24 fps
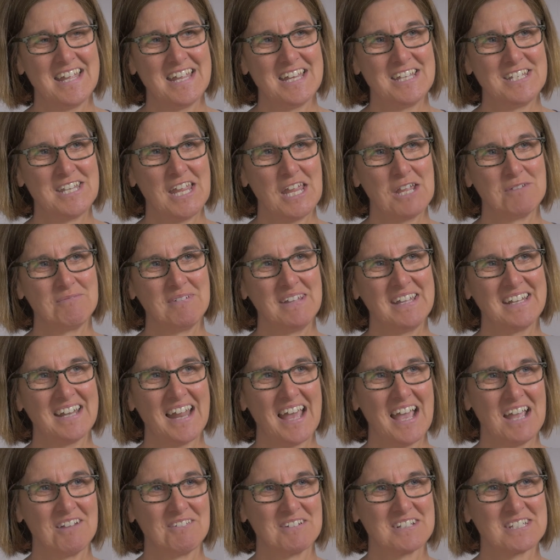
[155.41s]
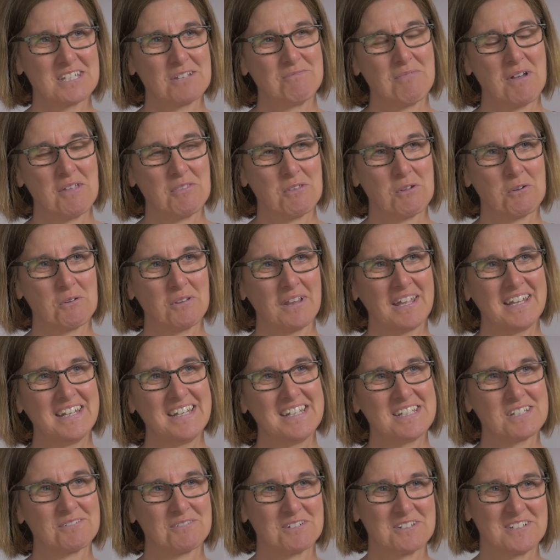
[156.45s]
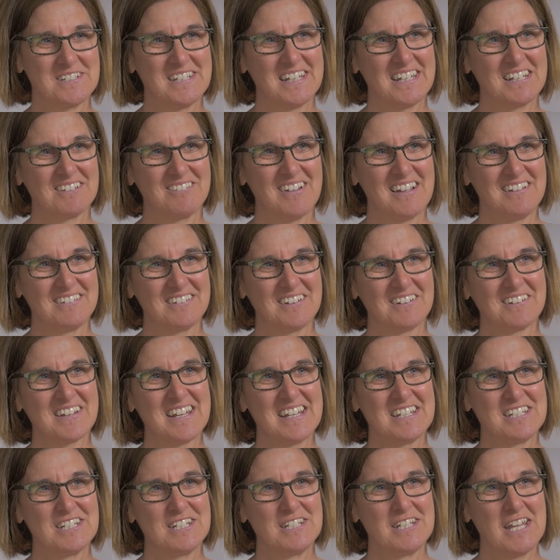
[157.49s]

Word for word: Tammy and I, with some other ladies, were sitting around our kitchen